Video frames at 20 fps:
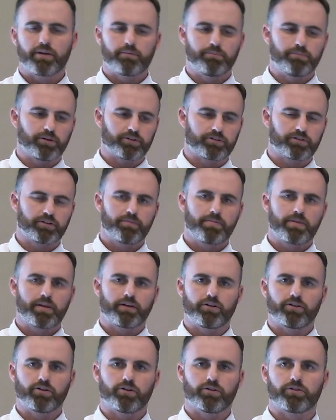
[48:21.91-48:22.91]
but,
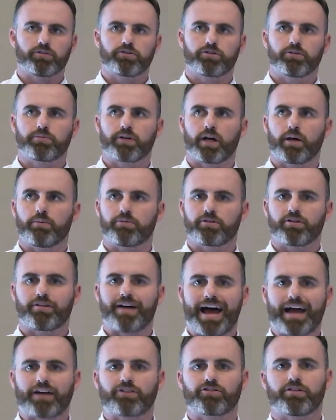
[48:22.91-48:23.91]
you know, sometimes their
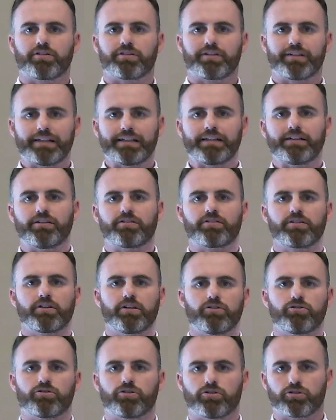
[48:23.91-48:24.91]
actions leads
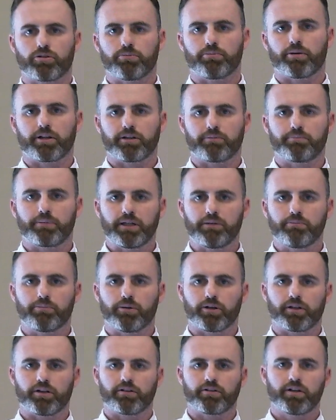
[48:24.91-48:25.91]
to somebody being
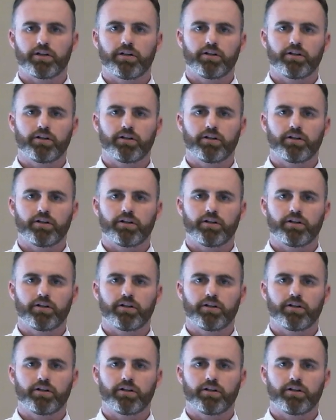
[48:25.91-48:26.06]
bullied.